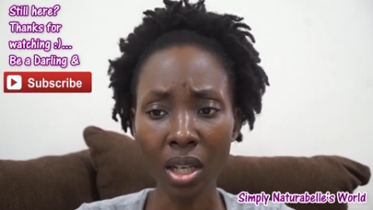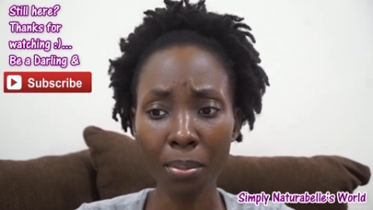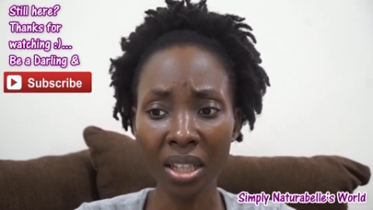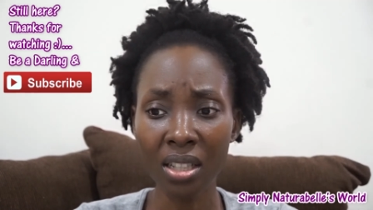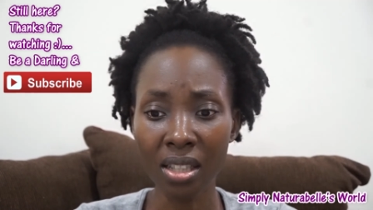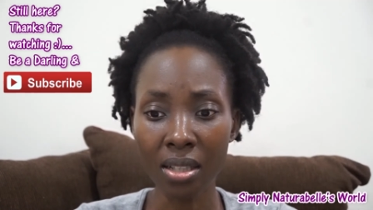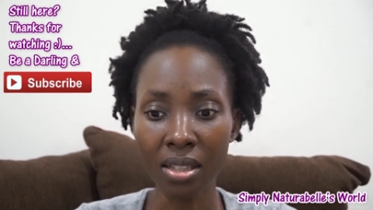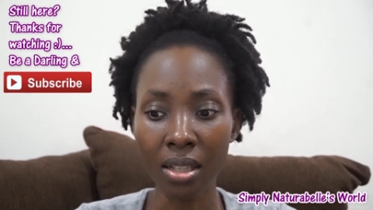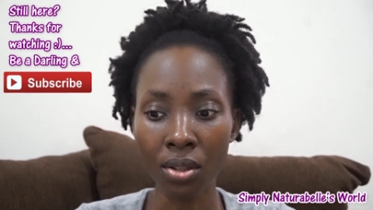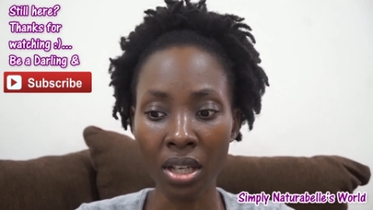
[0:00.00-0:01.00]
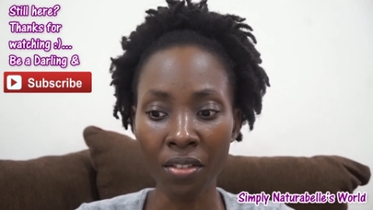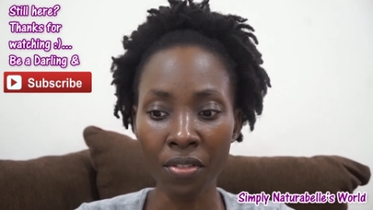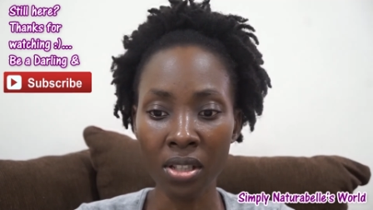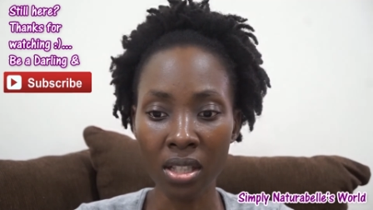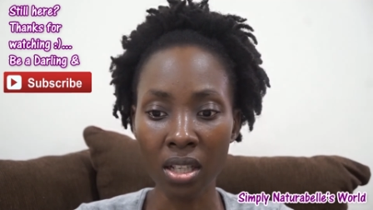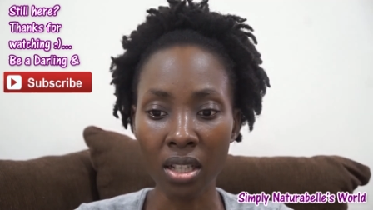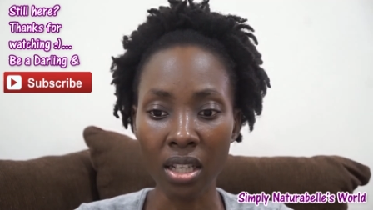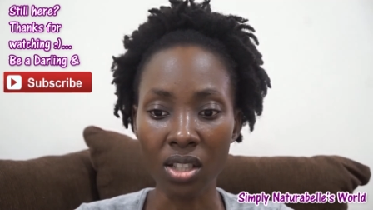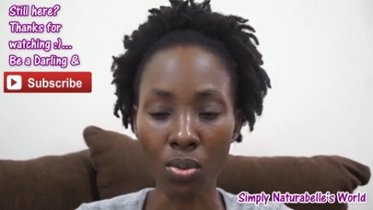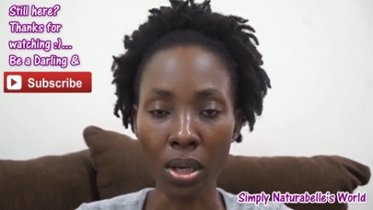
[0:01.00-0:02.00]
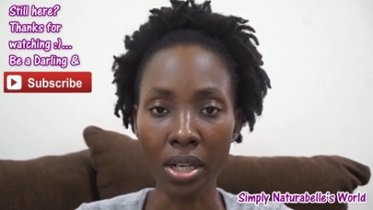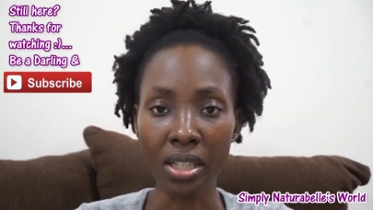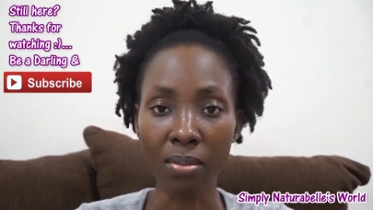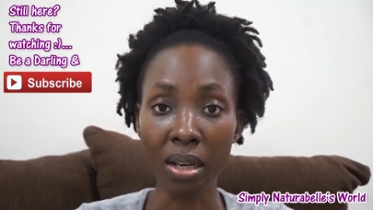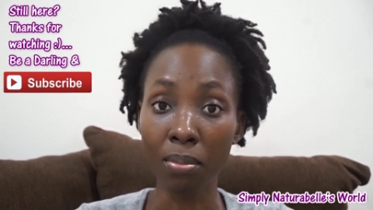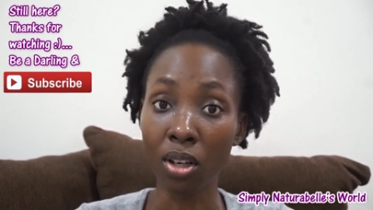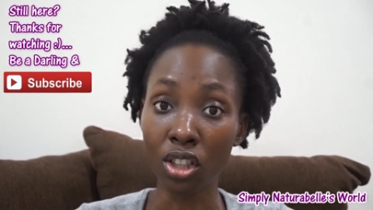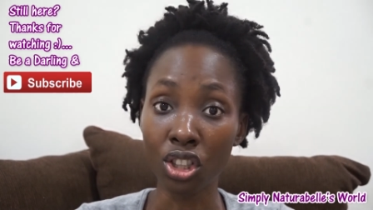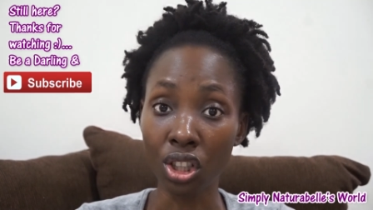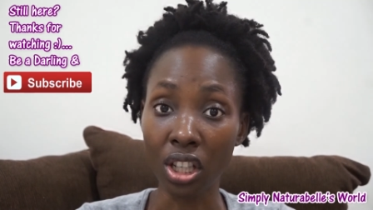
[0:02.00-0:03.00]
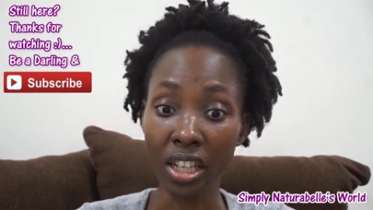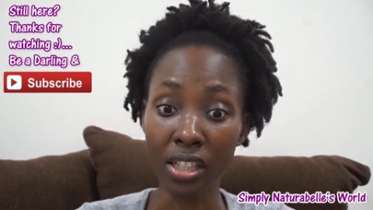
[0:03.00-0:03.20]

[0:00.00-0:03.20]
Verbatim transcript: because I said if it's a case where it's my blood sugar is